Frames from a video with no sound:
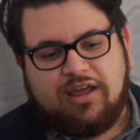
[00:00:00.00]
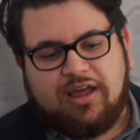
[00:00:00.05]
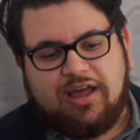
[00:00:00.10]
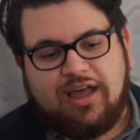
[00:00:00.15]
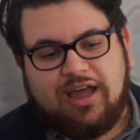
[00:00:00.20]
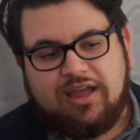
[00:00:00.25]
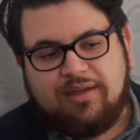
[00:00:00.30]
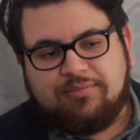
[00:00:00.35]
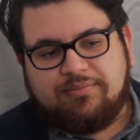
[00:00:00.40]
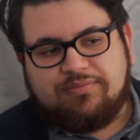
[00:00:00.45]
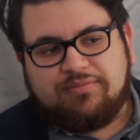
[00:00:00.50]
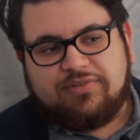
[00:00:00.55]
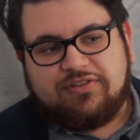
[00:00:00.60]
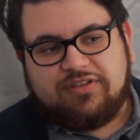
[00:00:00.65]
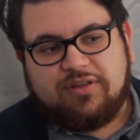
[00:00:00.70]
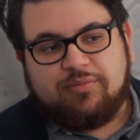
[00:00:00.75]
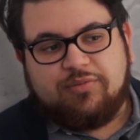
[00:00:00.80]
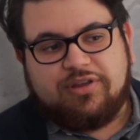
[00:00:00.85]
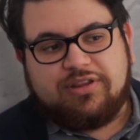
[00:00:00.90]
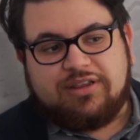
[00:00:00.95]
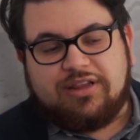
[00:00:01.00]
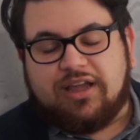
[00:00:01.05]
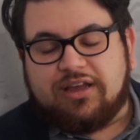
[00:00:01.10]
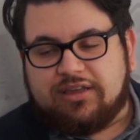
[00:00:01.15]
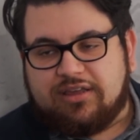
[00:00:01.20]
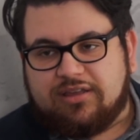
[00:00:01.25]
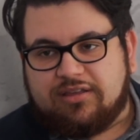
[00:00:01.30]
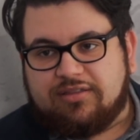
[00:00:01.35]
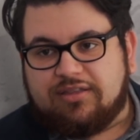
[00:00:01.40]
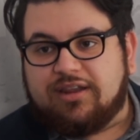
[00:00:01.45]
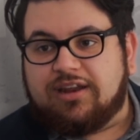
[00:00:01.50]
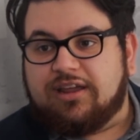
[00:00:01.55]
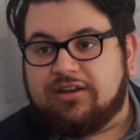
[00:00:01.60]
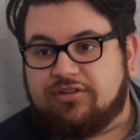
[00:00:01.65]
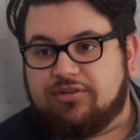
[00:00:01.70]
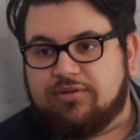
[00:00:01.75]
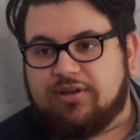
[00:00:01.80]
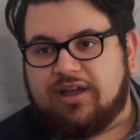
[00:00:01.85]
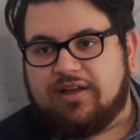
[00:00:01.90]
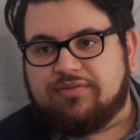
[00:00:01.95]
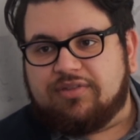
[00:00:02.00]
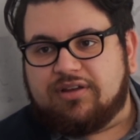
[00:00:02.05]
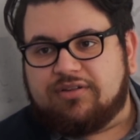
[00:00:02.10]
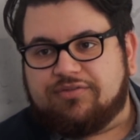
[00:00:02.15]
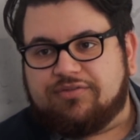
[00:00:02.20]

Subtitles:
I'm somewhat lucky that I do have that